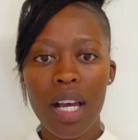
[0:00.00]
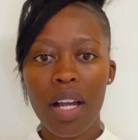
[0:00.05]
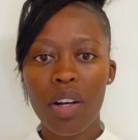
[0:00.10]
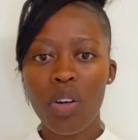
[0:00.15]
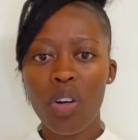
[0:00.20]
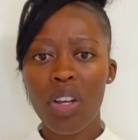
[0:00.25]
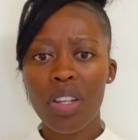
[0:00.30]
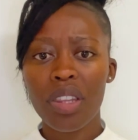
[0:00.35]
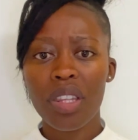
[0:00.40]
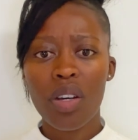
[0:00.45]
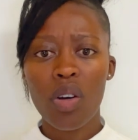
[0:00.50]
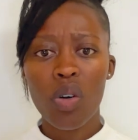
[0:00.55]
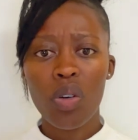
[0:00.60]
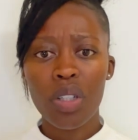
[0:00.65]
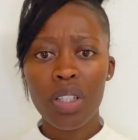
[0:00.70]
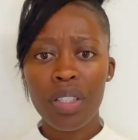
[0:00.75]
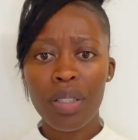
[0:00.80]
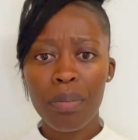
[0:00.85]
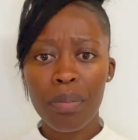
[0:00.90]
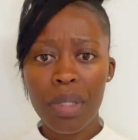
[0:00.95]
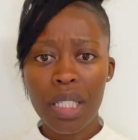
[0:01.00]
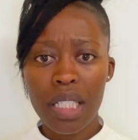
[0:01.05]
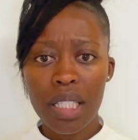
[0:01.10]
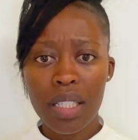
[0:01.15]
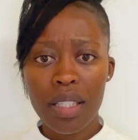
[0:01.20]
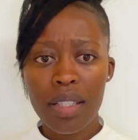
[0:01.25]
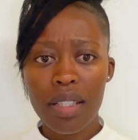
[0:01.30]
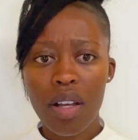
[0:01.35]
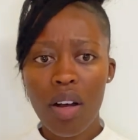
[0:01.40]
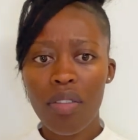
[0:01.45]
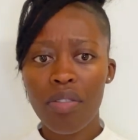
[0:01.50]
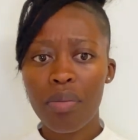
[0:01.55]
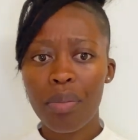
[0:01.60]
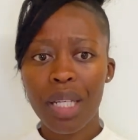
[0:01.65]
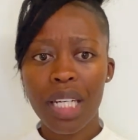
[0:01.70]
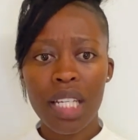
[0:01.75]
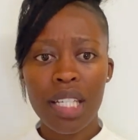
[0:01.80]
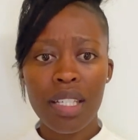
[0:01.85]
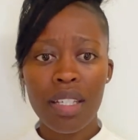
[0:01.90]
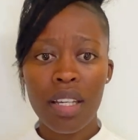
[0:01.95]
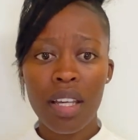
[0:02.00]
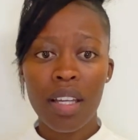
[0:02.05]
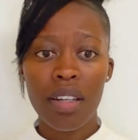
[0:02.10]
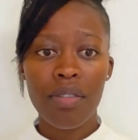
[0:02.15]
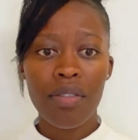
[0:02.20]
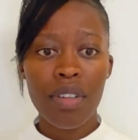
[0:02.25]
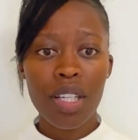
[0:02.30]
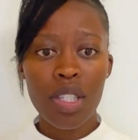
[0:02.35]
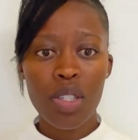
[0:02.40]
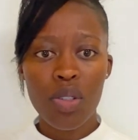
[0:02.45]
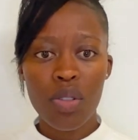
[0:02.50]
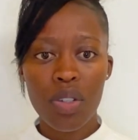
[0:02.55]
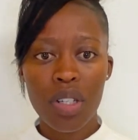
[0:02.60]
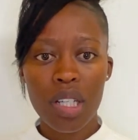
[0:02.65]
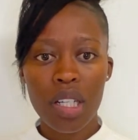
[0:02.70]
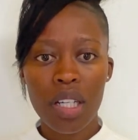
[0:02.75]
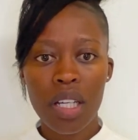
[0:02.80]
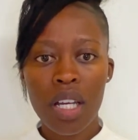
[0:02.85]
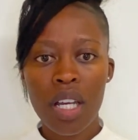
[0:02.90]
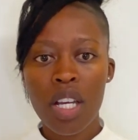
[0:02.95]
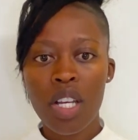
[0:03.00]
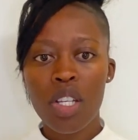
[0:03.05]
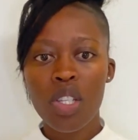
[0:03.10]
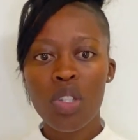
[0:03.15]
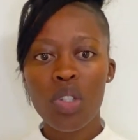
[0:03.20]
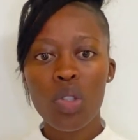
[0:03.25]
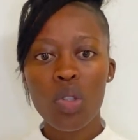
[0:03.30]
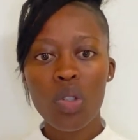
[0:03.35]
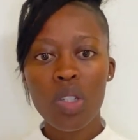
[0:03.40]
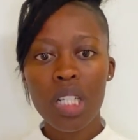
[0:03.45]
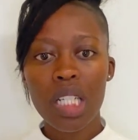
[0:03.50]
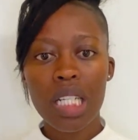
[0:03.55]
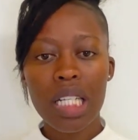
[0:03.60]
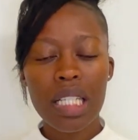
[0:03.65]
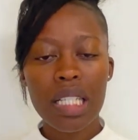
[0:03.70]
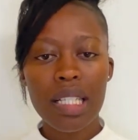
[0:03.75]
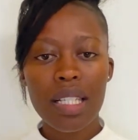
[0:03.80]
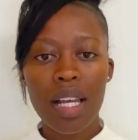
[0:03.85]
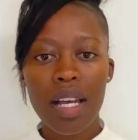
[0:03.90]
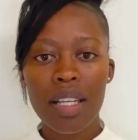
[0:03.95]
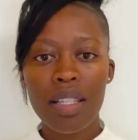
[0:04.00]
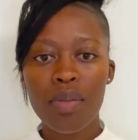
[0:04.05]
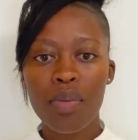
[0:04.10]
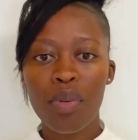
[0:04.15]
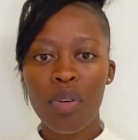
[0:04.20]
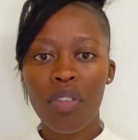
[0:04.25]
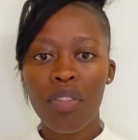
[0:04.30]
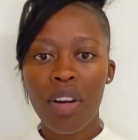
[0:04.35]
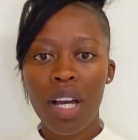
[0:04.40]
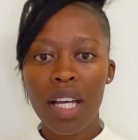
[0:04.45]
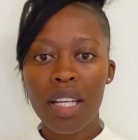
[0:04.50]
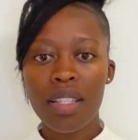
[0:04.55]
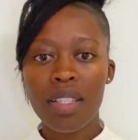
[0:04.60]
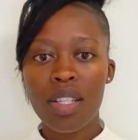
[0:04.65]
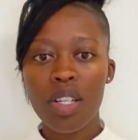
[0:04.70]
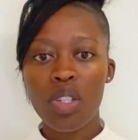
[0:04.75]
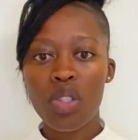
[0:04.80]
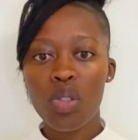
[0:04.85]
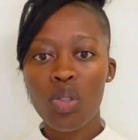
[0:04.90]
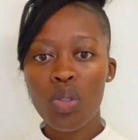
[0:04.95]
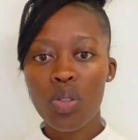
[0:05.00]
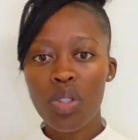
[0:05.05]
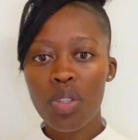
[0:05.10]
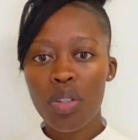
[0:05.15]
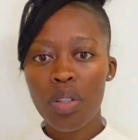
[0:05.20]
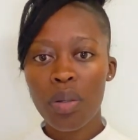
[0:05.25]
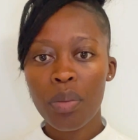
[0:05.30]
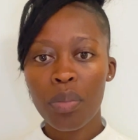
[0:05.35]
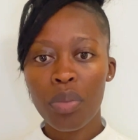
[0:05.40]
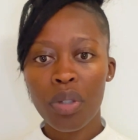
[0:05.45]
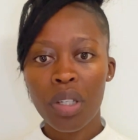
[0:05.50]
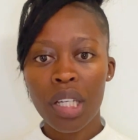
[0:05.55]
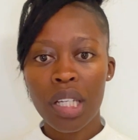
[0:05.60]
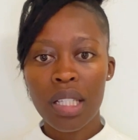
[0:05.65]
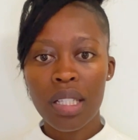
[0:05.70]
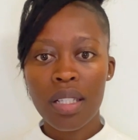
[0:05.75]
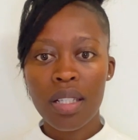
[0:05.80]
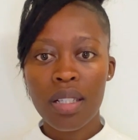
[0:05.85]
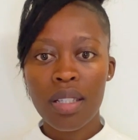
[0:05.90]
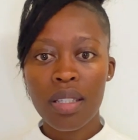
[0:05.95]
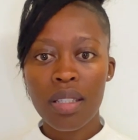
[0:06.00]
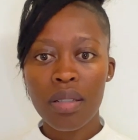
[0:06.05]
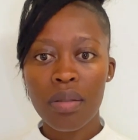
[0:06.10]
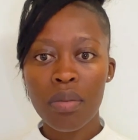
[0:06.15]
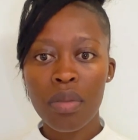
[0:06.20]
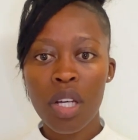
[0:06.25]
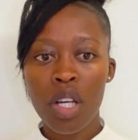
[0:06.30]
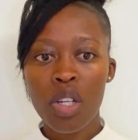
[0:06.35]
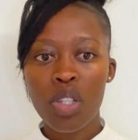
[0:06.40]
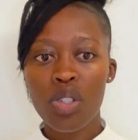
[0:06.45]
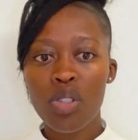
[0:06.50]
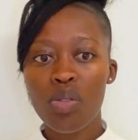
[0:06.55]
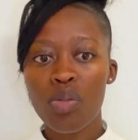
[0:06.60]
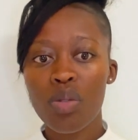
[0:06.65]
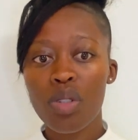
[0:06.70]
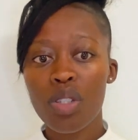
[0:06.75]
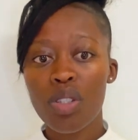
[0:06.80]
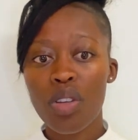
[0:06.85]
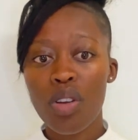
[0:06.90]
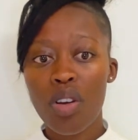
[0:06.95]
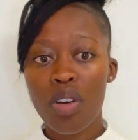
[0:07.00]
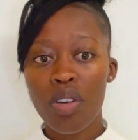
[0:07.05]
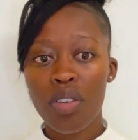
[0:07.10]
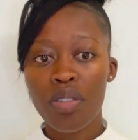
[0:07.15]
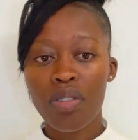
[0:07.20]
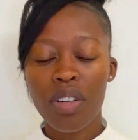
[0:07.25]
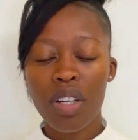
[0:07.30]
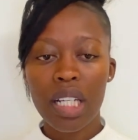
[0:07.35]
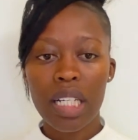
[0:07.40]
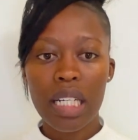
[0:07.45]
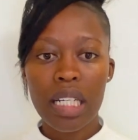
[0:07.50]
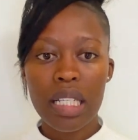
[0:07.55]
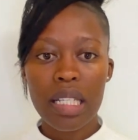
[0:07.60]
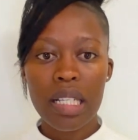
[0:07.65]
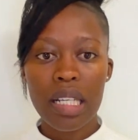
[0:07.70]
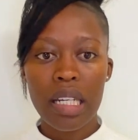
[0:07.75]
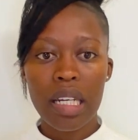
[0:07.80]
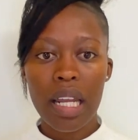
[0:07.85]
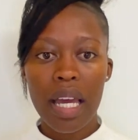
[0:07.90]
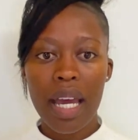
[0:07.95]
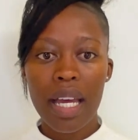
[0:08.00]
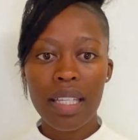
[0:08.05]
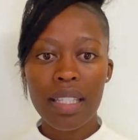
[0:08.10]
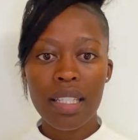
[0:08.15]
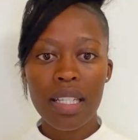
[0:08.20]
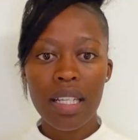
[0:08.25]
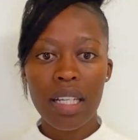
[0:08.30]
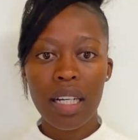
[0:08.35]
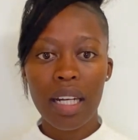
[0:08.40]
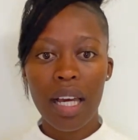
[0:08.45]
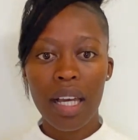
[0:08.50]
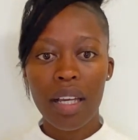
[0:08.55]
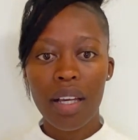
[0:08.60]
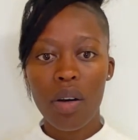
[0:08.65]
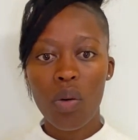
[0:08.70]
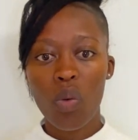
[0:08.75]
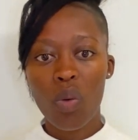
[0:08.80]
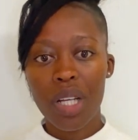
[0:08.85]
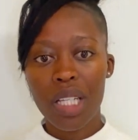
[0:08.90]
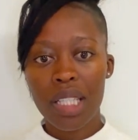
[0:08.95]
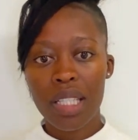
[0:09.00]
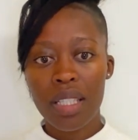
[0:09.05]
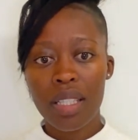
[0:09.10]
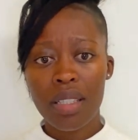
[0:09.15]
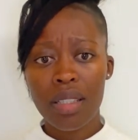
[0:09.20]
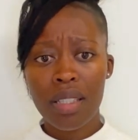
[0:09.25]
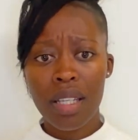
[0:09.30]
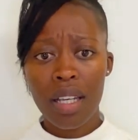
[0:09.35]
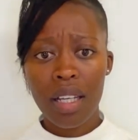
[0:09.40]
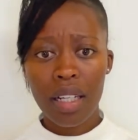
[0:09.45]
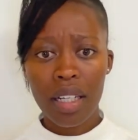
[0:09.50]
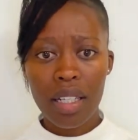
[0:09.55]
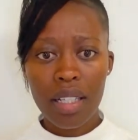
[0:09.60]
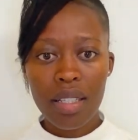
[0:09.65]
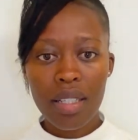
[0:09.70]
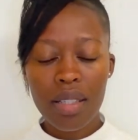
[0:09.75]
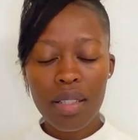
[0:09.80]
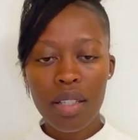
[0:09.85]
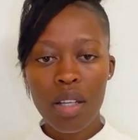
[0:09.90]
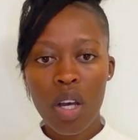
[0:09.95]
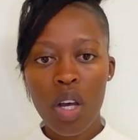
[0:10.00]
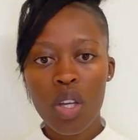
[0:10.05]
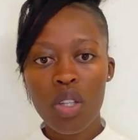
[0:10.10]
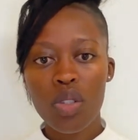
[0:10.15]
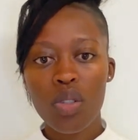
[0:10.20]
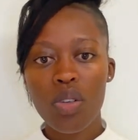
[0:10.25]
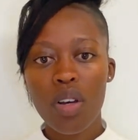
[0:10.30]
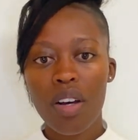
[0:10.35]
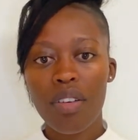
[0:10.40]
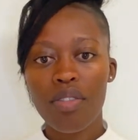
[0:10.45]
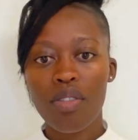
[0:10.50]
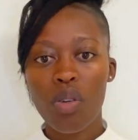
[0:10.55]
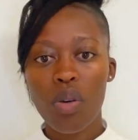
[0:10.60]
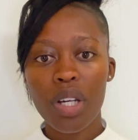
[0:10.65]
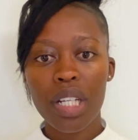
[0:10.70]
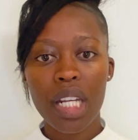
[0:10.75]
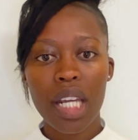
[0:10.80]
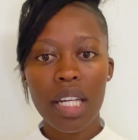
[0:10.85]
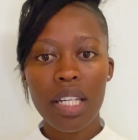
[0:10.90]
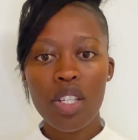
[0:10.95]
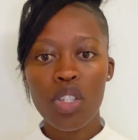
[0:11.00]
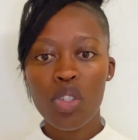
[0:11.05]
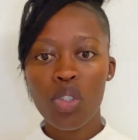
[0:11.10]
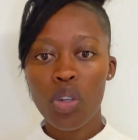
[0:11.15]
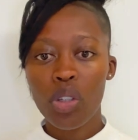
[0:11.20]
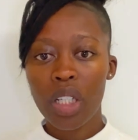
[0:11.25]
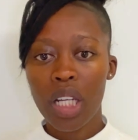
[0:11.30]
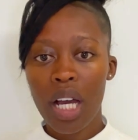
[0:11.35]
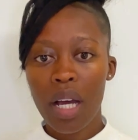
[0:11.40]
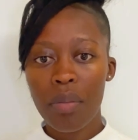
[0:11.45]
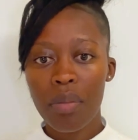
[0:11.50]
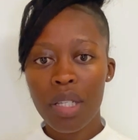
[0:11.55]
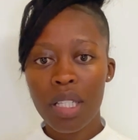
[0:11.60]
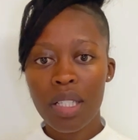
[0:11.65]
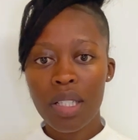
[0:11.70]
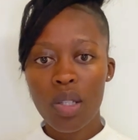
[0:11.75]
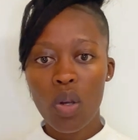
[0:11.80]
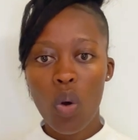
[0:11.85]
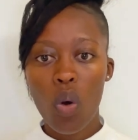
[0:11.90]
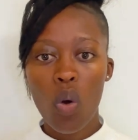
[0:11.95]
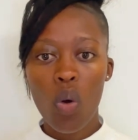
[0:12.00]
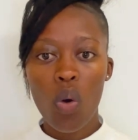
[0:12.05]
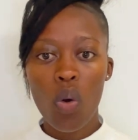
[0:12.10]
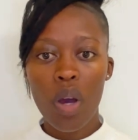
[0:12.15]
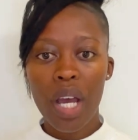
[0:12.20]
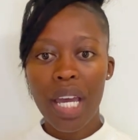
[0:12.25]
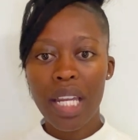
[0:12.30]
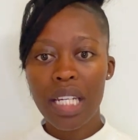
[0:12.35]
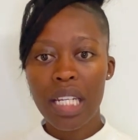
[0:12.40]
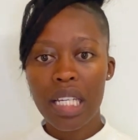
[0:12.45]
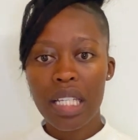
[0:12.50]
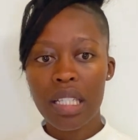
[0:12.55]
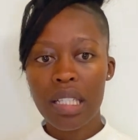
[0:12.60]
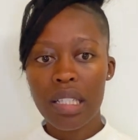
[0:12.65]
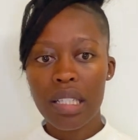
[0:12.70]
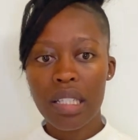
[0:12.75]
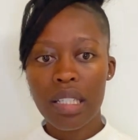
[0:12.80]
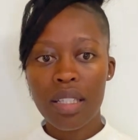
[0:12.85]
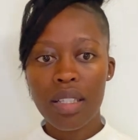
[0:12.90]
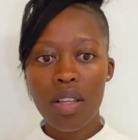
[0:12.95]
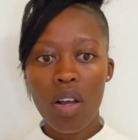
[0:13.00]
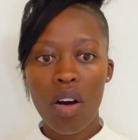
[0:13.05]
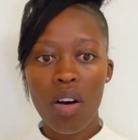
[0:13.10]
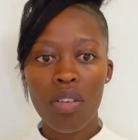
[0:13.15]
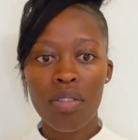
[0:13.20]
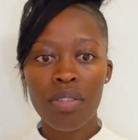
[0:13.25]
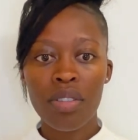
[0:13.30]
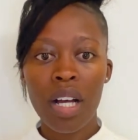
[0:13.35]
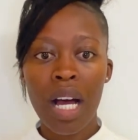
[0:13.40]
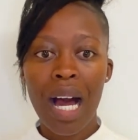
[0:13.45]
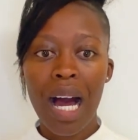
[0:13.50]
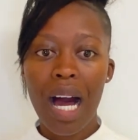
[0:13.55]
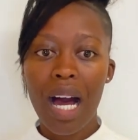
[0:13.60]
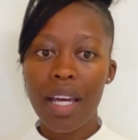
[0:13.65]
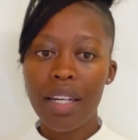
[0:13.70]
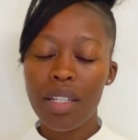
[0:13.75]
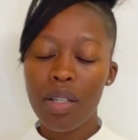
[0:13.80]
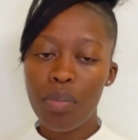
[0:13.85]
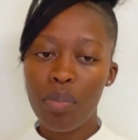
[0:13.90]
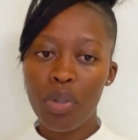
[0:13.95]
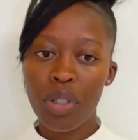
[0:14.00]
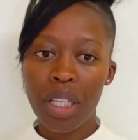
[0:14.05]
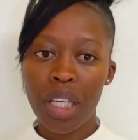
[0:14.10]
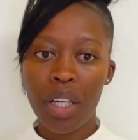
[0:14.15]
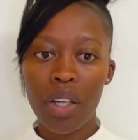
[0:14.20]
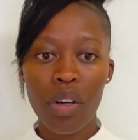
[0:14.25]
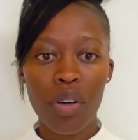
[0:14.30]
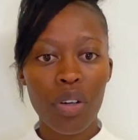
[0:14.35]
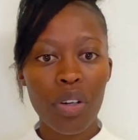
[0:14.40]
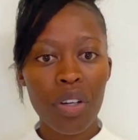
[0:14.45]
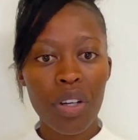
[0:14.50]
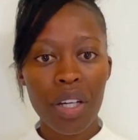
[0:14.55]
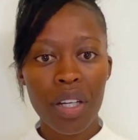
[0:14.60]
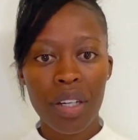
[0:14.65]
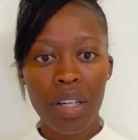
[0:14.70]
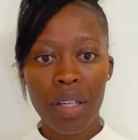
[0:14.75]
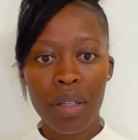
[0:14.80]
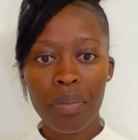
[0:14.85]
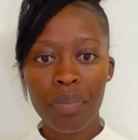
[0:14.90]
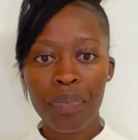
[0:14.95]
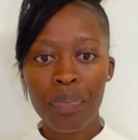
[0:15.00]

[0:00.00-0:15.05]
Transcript: are not the only means of managing inventory. Student Insights provides a tutoring booking system to reserve a lesson, acting like a waiting list to avoid any shortcomings or any instance of underbooking occurring.